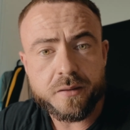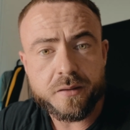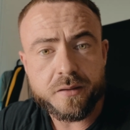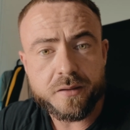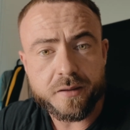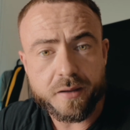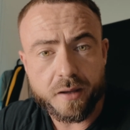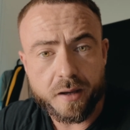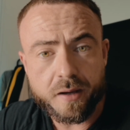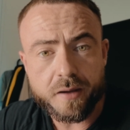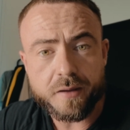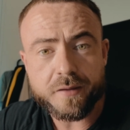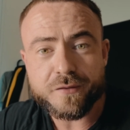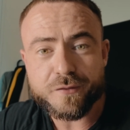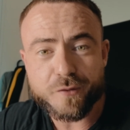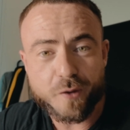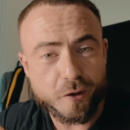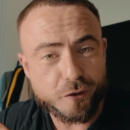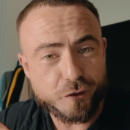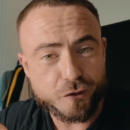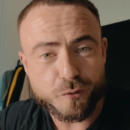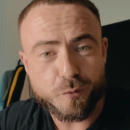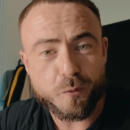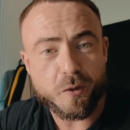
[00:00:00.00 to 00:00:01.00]
Yeah, so
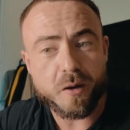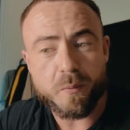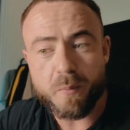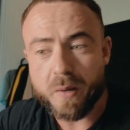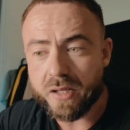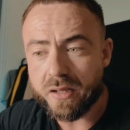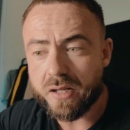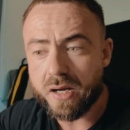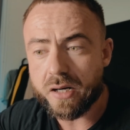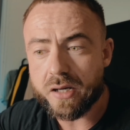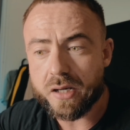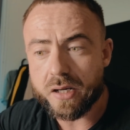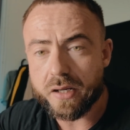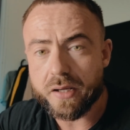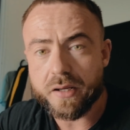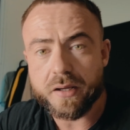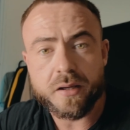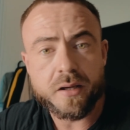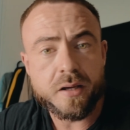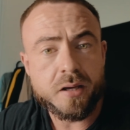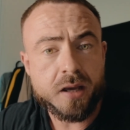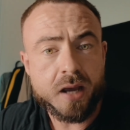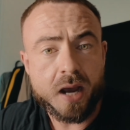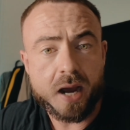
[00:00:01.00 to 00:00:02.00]
I just want to make that clear,
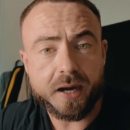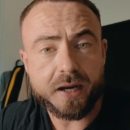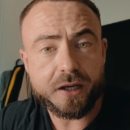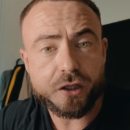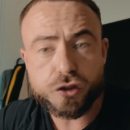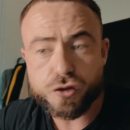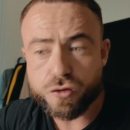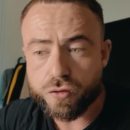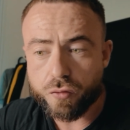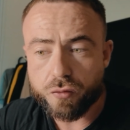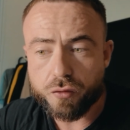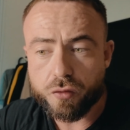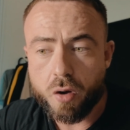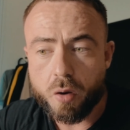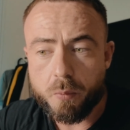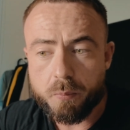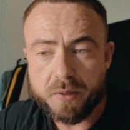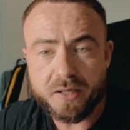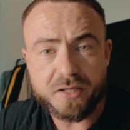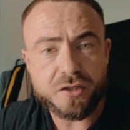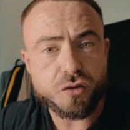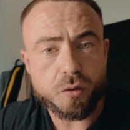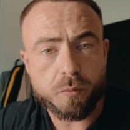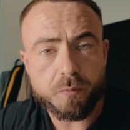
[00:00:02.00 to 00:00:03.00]
and it should not
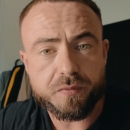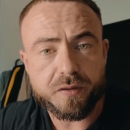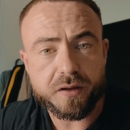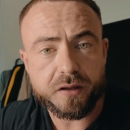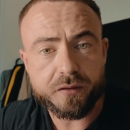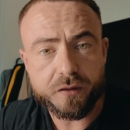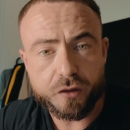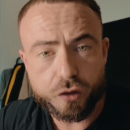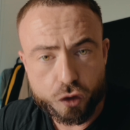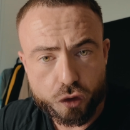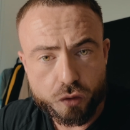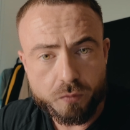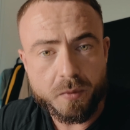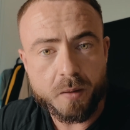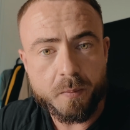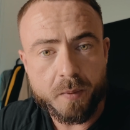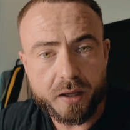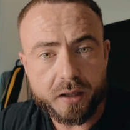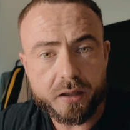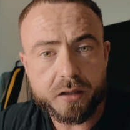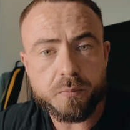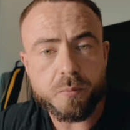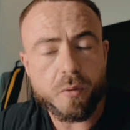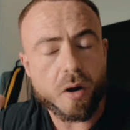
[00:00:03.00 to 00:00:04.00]
be something that you
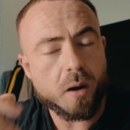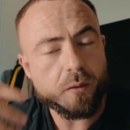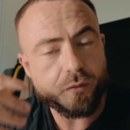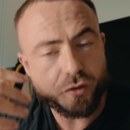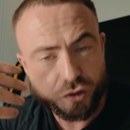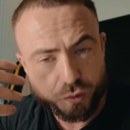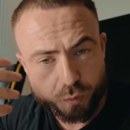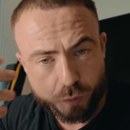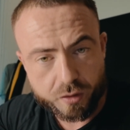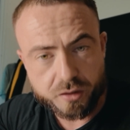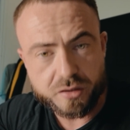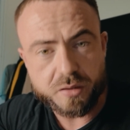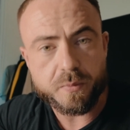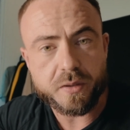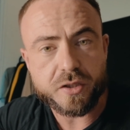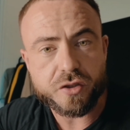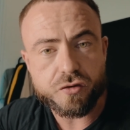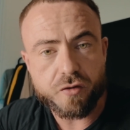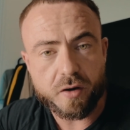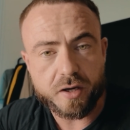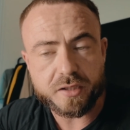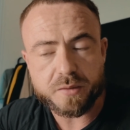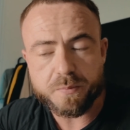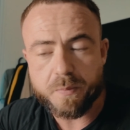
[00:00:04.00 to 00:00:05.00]
mimic, but I just want to be
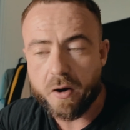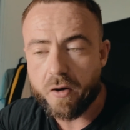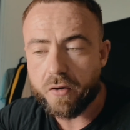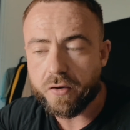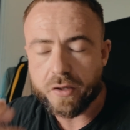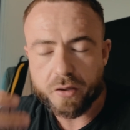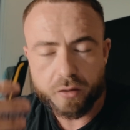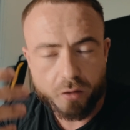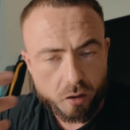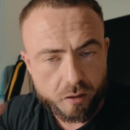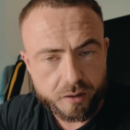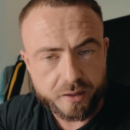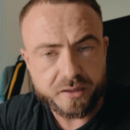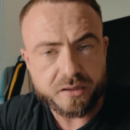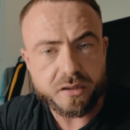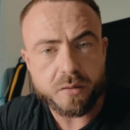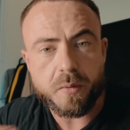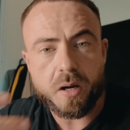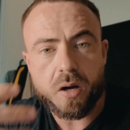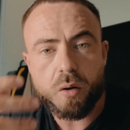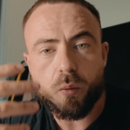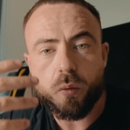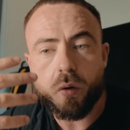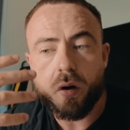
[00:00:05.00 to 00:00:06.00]
transparent and honest
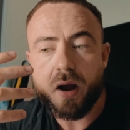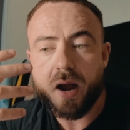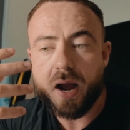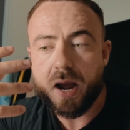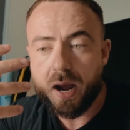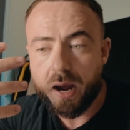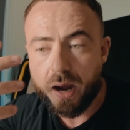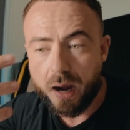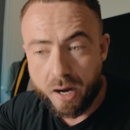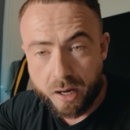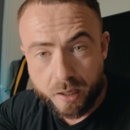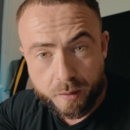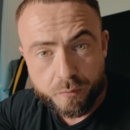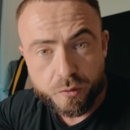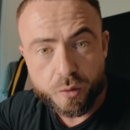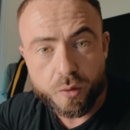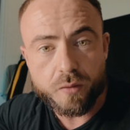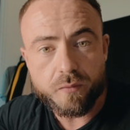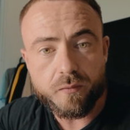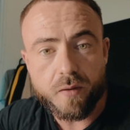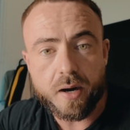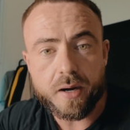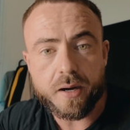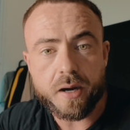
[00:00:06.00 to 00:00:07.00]
about what I'm
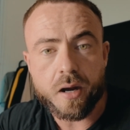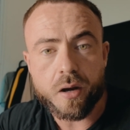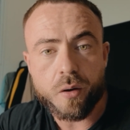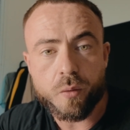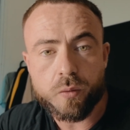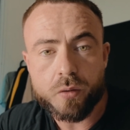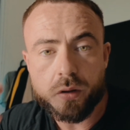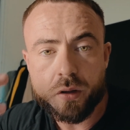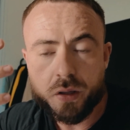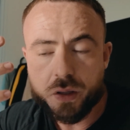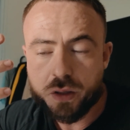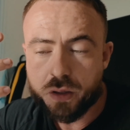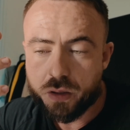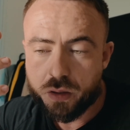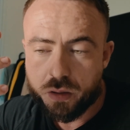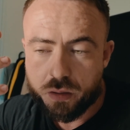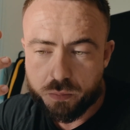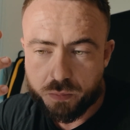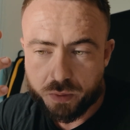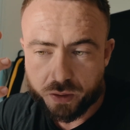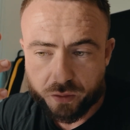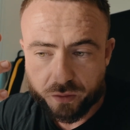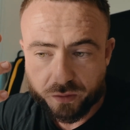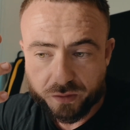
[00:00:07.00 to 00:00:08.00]
doing right now,
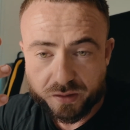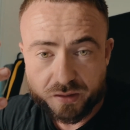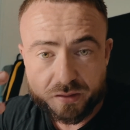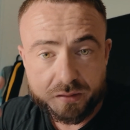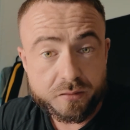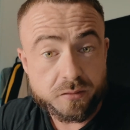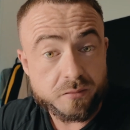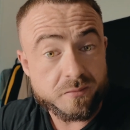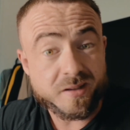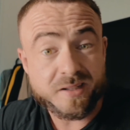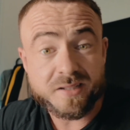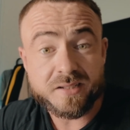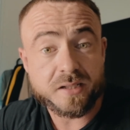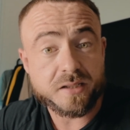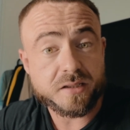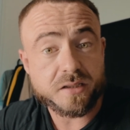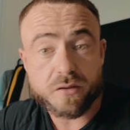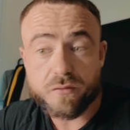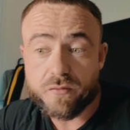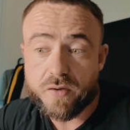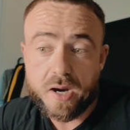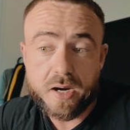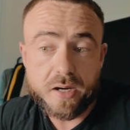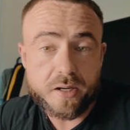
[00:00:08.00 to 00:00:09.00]
because this is
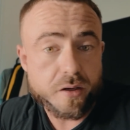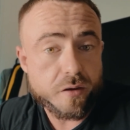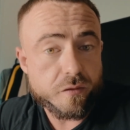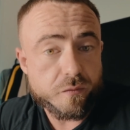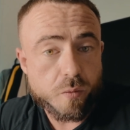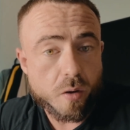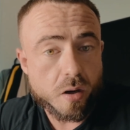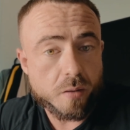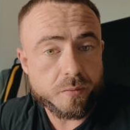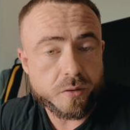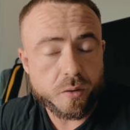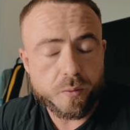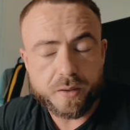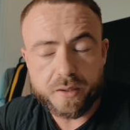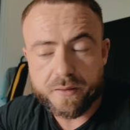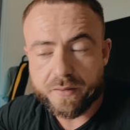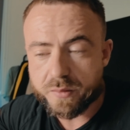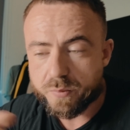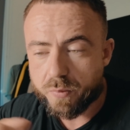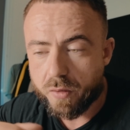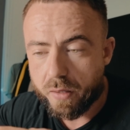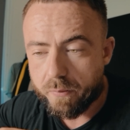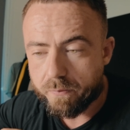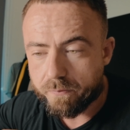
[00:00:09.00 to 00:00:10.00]
the reality of what I'm doing in
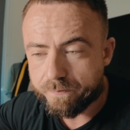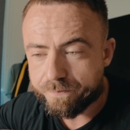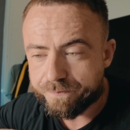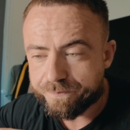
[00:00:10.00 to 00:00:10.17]
this prep.